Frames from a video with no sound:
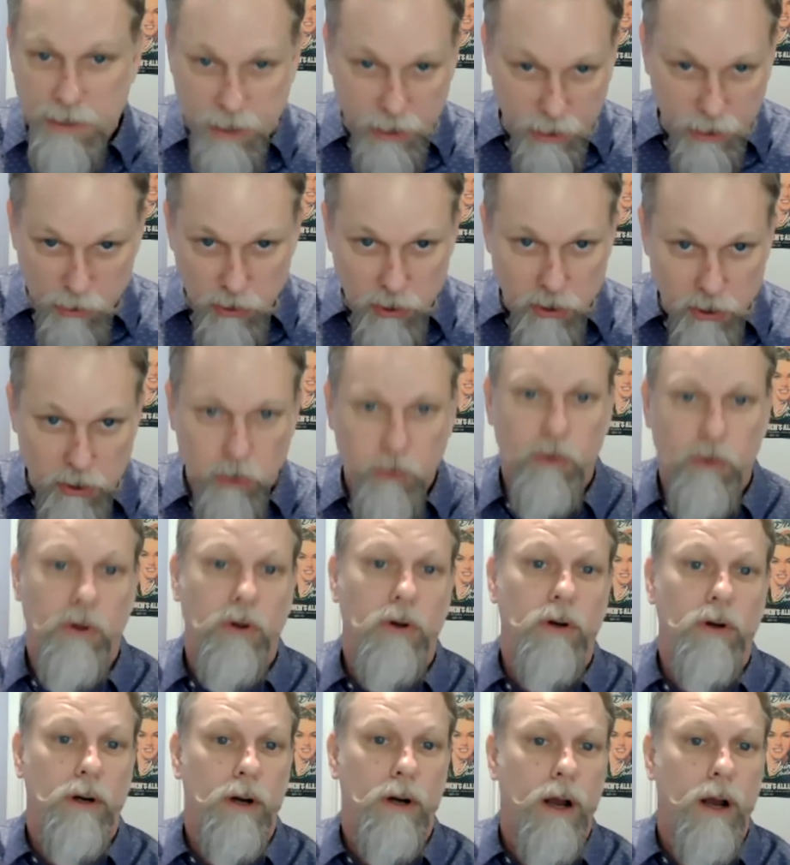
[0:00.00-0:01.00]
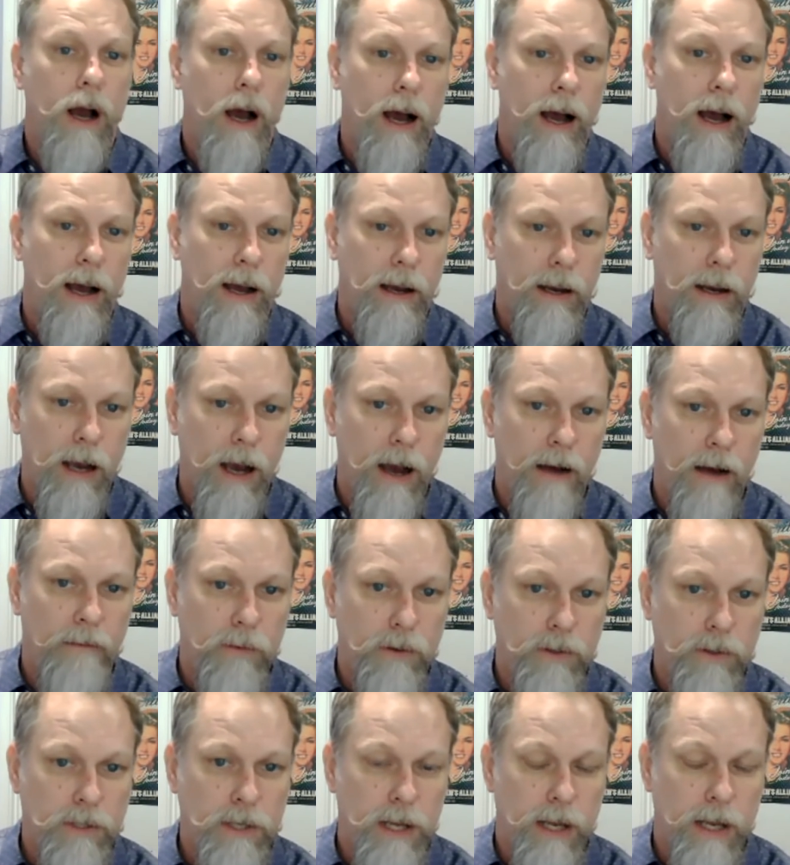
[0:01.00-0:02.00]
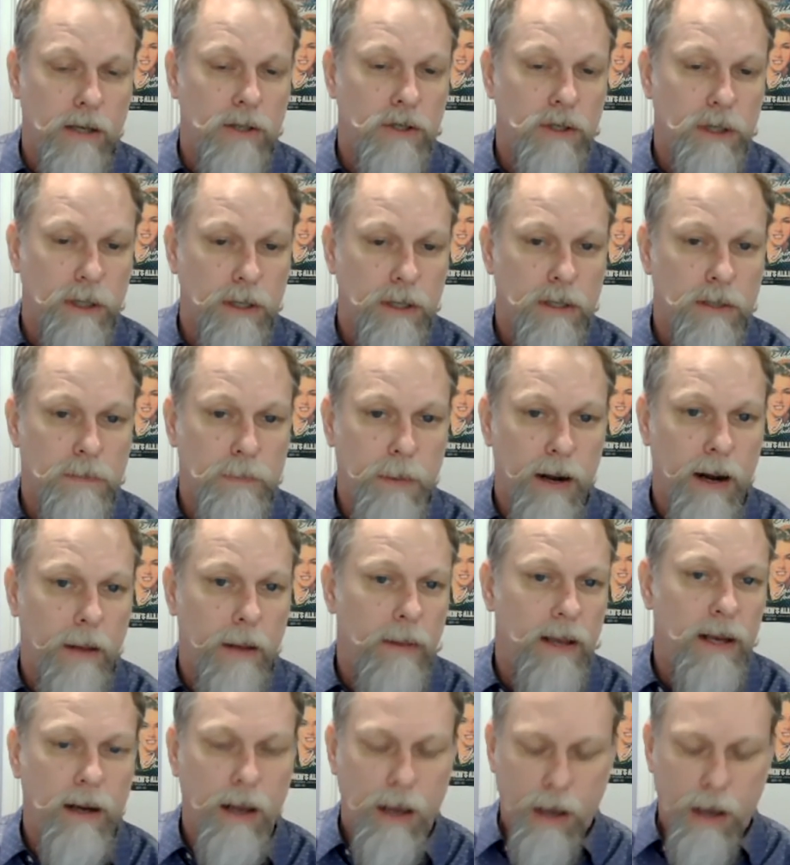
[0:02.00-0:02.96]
insurer conversations. But I mean,